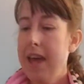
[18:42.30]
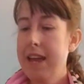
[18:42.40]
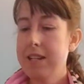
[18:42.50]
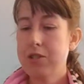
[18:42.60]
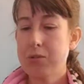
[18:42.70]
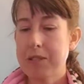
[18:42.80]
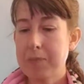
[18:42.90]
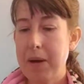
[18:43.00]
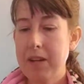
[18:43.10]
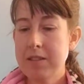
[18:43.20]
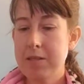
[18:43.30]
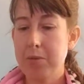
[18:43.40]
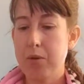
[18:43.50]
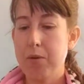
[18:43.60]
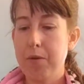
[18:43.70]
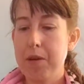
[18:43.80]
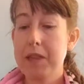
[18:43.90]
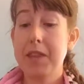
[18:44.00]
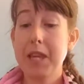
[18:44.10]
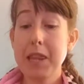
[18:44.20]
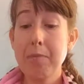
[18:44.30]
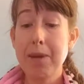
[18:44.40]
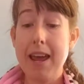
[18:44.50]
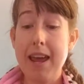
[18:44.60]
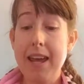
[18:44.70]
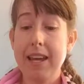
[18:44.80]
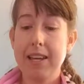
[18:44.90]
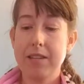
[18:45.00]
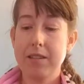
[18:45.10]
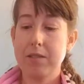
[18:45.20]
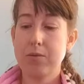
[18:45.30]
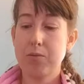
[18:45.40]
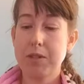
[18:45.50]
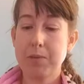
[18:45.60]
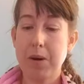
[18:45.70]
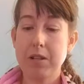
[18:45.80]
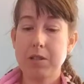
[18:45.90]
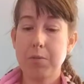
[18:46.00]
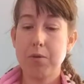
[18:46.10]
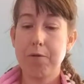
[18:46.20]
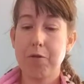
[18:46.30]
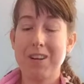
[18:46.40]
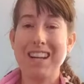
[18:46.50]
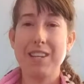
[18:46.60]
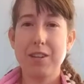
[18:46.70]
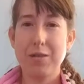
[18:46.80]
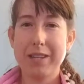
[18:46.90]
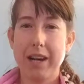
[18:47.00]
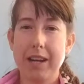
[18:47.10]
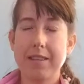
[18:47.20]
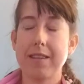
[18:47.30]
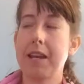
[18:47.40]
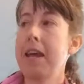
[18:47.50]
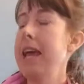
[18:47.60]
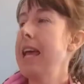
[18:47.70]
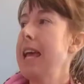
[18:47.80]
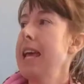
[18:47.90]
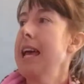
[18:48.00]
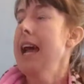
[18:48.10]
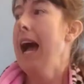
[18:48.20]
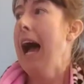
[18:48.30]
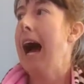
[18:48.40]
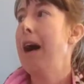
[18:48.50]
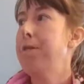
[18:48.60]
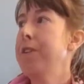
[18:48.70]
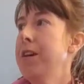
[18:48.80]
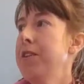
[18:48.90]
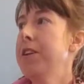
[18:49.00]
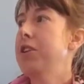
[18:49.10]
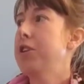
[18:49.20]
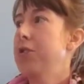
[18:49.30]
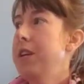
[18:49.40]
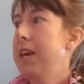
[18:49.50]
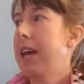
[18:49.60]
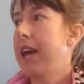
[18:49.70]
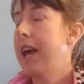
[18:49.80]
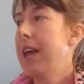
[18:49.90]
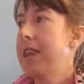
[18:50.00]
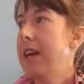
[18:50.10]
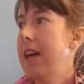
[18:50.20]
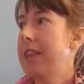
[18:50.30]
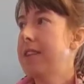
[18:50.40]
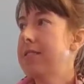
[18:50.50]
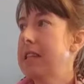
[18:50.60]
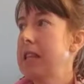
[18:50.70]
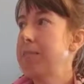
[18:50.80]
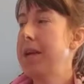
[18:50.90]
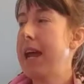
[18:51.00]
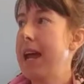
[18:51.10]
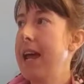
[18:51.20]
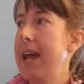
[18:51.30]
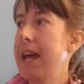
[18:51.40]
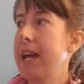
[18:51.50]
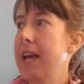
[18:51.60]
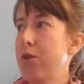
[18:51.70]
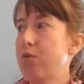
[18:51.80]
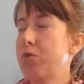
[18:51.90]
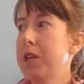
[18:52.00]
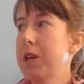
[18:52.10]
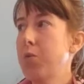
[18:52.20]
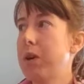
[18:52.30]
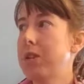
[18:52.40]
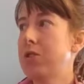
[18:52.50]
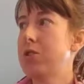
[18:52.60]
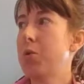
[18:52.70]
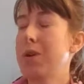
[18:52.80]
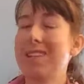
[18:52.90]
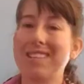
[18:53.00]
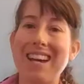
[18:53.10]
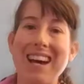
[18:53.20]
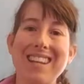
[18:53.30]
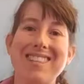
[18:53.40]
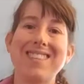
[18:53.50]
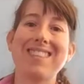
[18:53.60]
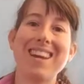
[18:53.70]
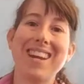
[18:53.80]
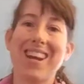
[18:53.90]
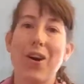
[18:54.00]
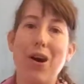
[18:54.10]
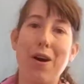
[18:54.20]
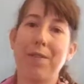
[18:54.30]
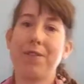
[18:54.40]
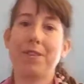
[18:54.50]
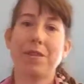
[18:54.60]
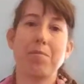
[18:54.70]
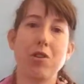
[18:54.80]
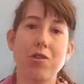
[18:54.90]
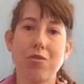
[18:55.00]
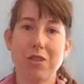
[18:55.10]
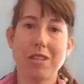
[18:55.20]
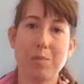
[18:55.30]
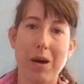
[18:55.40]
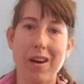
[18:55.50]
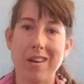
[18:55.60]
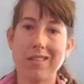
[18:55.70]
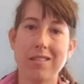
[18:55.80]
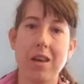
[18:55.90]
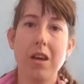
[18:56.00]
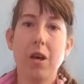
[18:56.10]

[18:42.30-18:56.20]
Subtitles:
And it's responsible, the lipid A is responsible for an endotoxin. I found it unique that this lipid A, really what it's doing, it's kind of setting off this immune response